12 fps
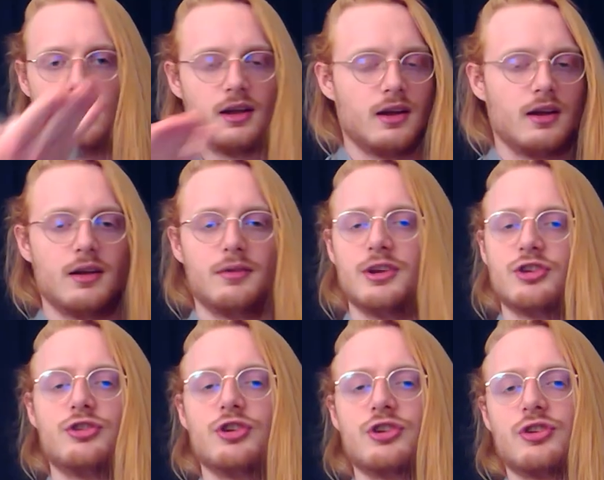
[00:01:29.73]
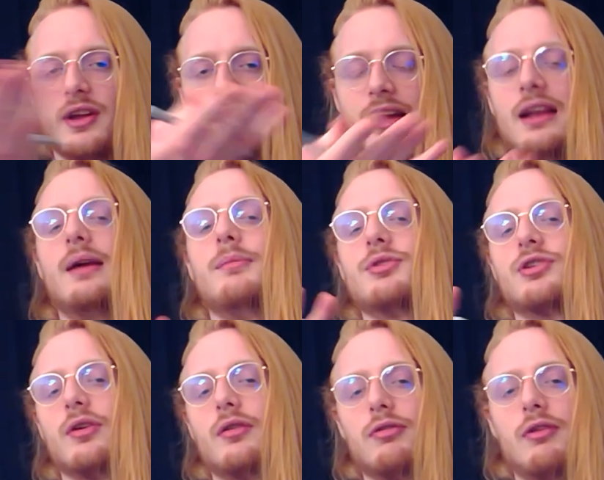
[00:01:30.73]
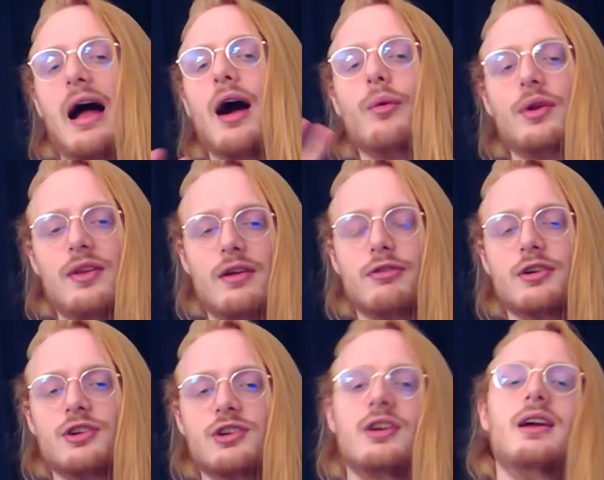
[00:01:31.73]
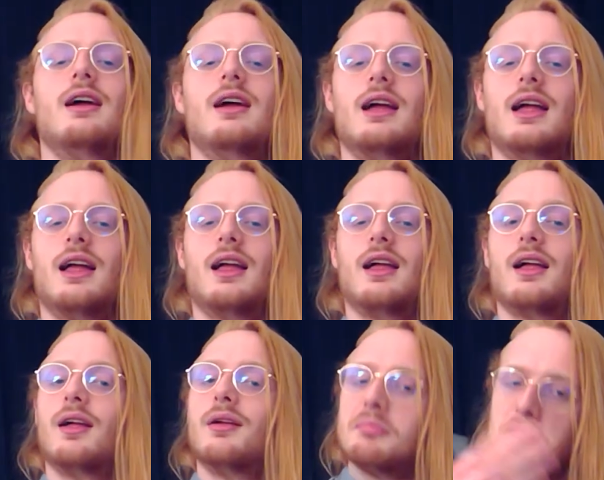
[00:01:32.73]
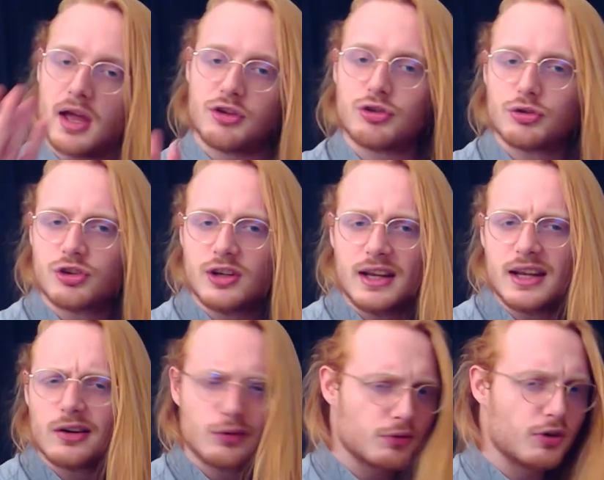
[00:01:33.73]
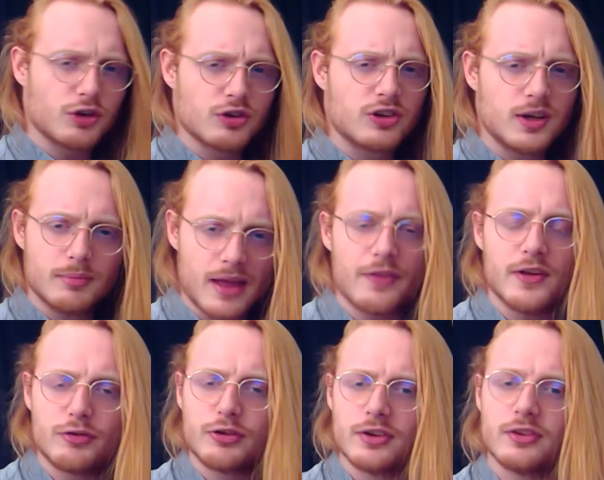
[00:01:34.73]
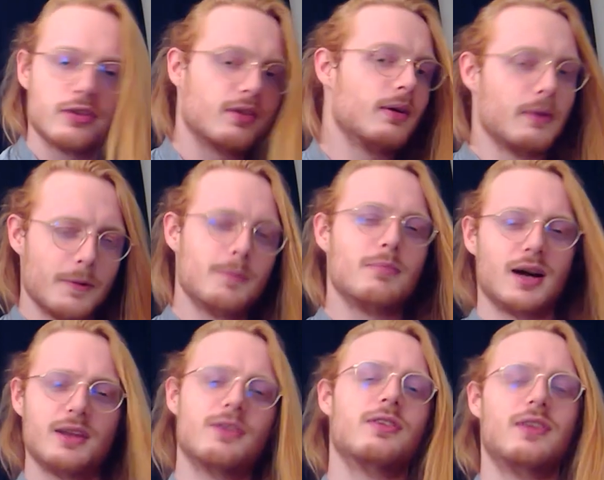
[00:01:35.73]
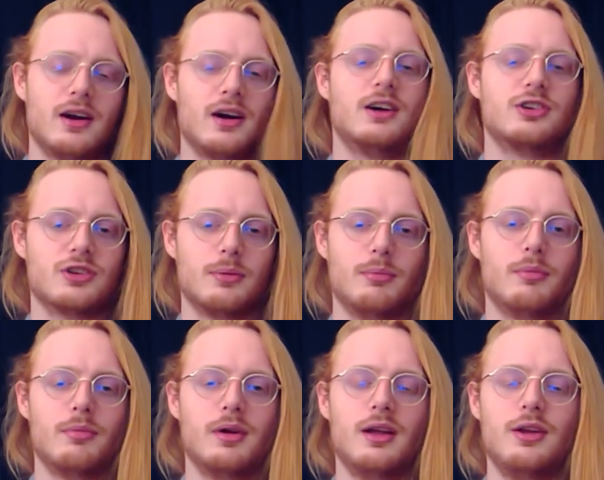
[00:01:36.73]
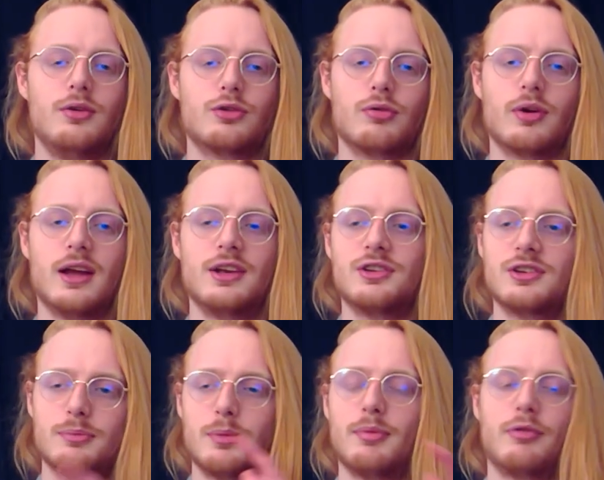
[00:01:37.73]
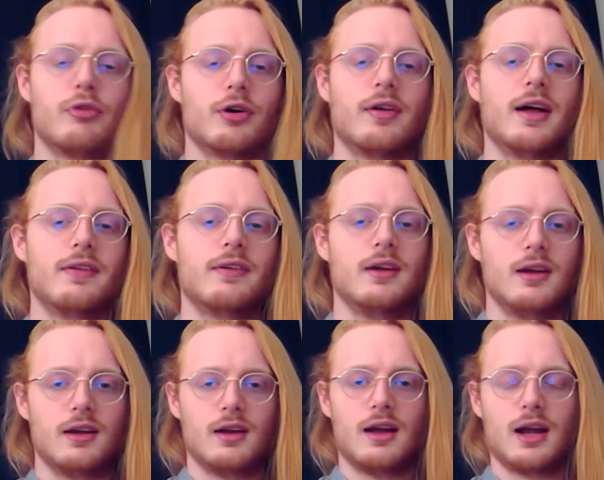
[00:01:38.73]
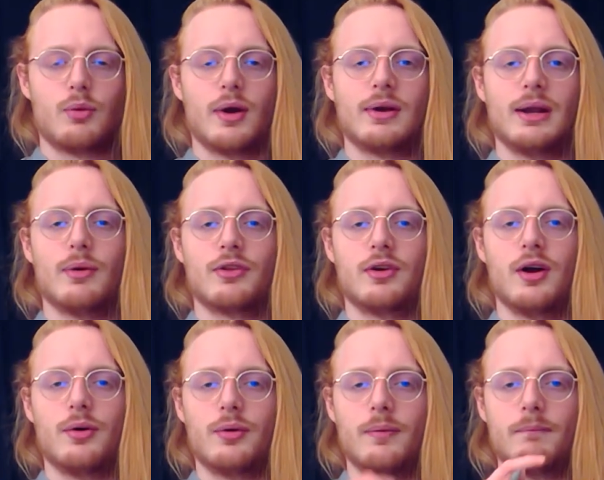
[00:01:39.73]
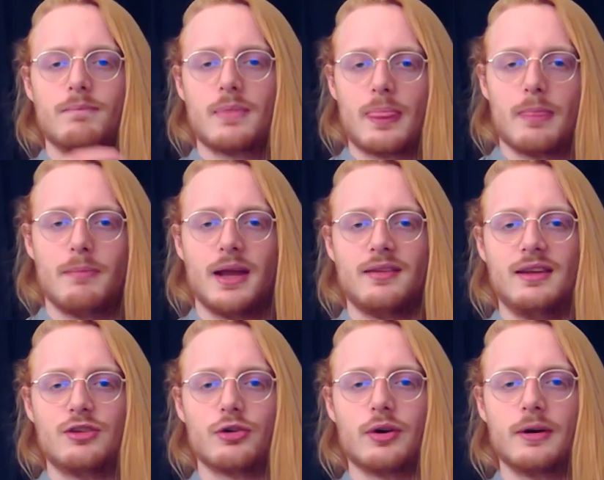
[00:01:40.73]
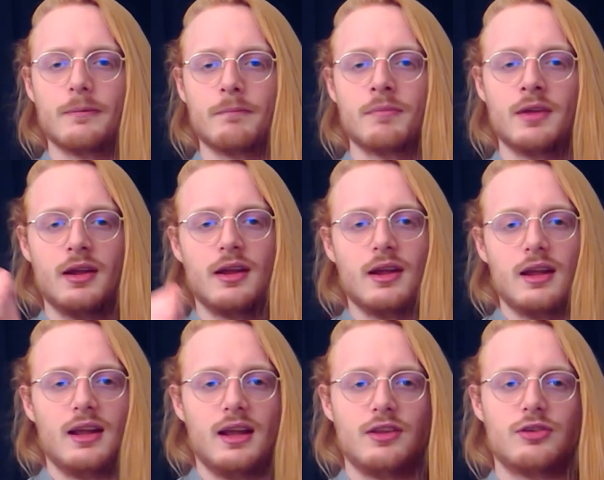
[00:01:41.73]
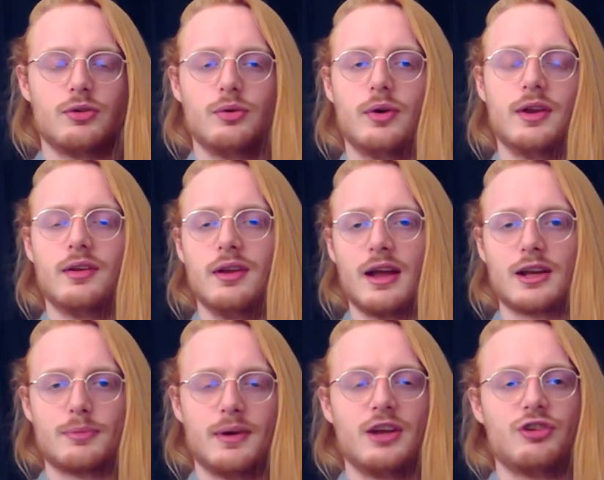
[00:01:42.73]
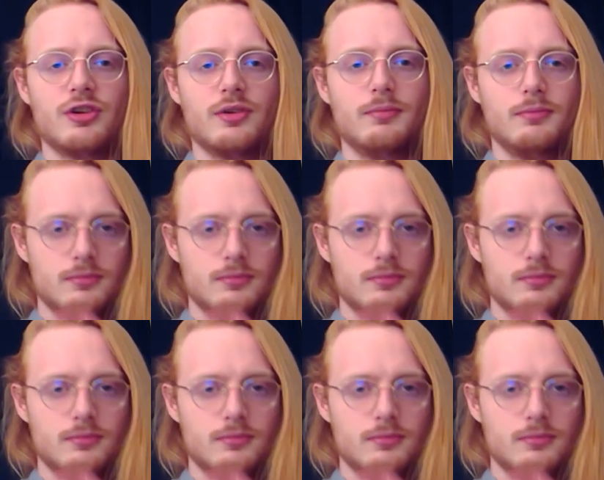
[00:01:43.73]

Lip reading: this is just a glimpse of how it differs. As you see here, it doesn't seem that different, but there are some useful cases. But before that, I quickly want to go make a detour into an explanation